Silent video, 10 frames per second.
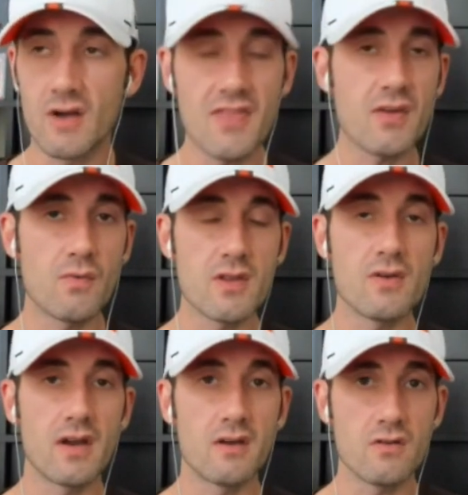I think what you
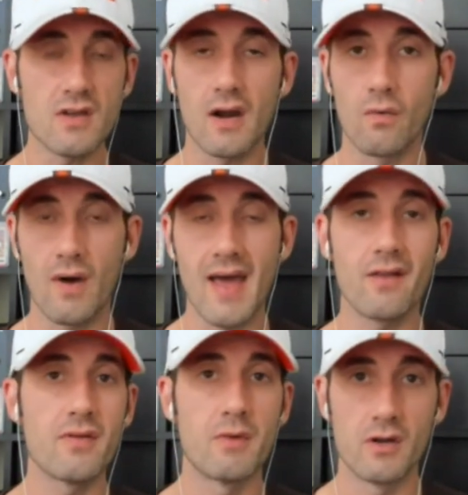got to do, you got to
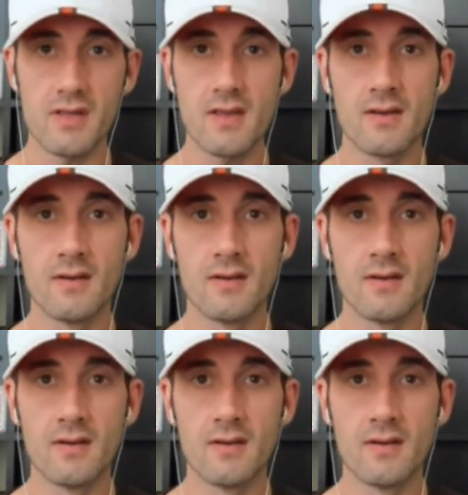rattle them early.